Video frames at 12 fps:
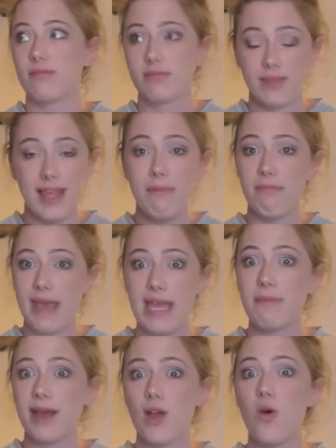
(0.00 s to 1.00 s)
made
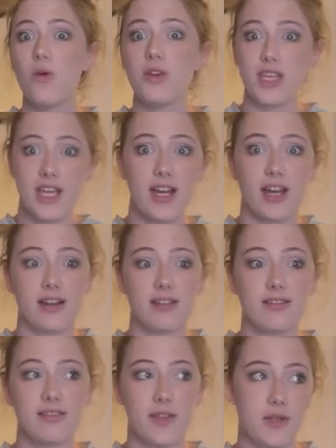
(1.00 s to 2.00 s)
my whole year,
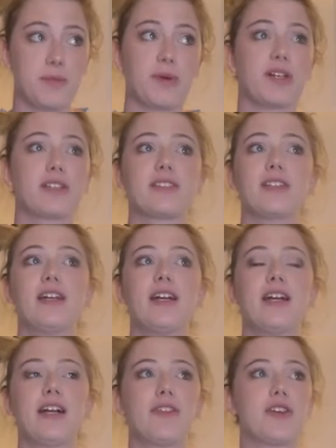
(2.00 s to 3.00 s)
those books.
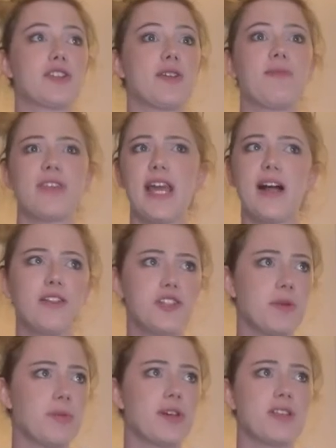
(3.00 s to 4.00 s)
There's some
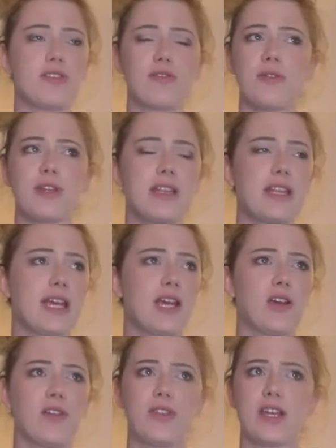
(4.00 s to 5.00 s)
theology books thrown in
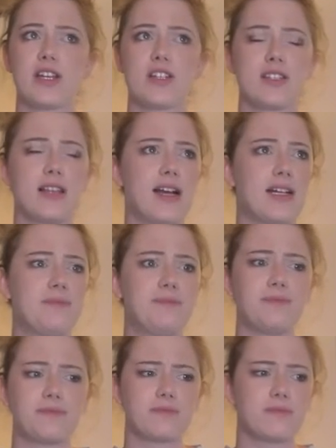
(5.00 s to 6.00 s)
there. There's
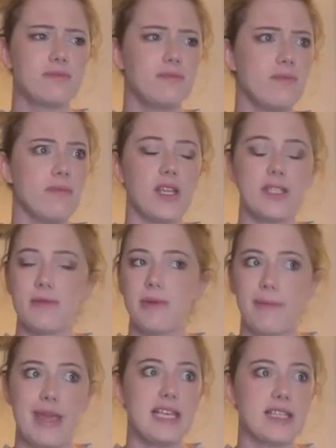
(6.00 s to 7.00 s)
some
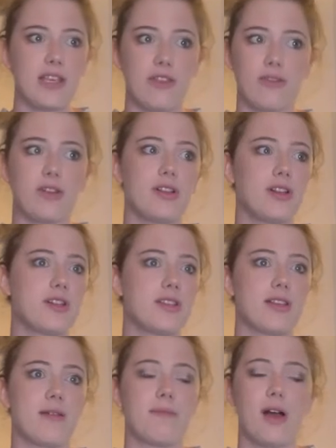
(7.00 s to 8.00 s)
amazing thrillers,
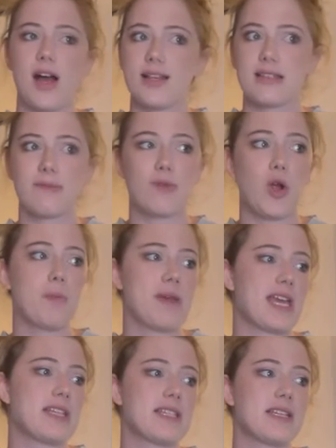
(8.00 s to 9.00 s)
some awesome
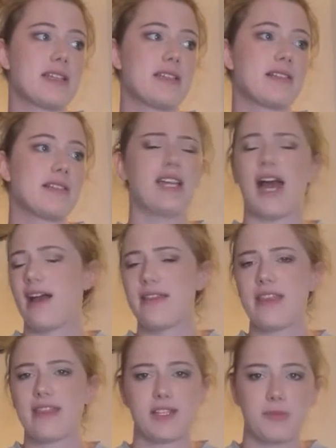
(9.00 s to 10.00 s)
romances. Yeah, I
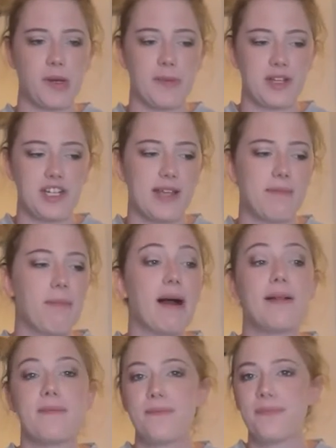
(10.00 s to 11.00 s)
think that's pretty much it.
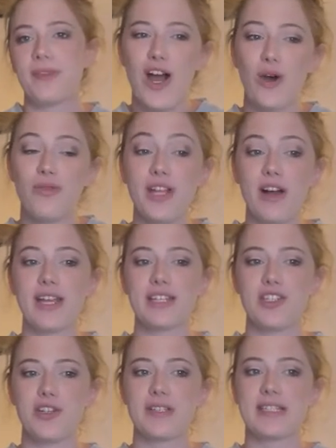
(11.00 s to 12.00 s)
But hopefully I'll get
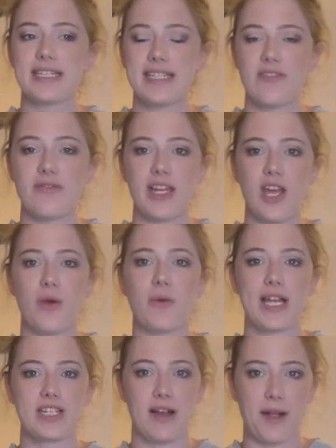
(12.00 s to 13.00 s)
to do a sit-down video where
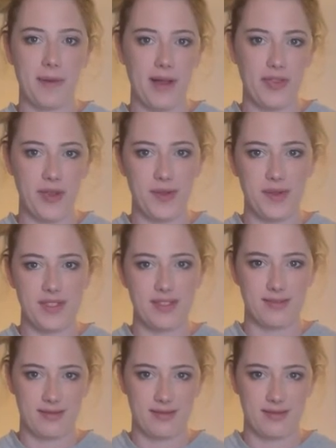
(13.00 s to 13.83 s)
I talk about those